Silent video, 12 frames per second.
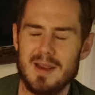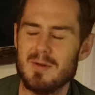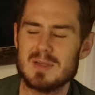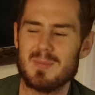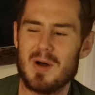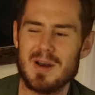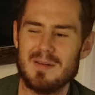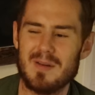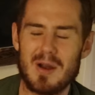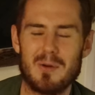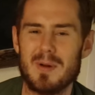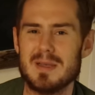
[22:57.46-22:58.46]
He responded
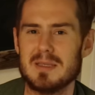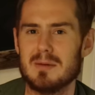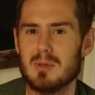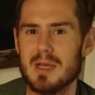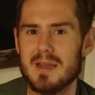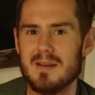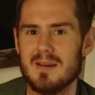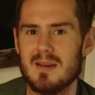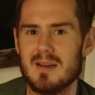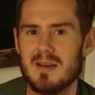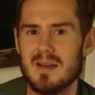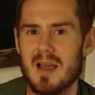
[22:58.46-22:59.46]
very reasonably,
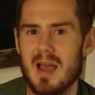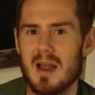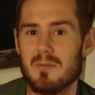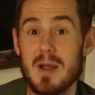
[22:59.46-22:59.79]
and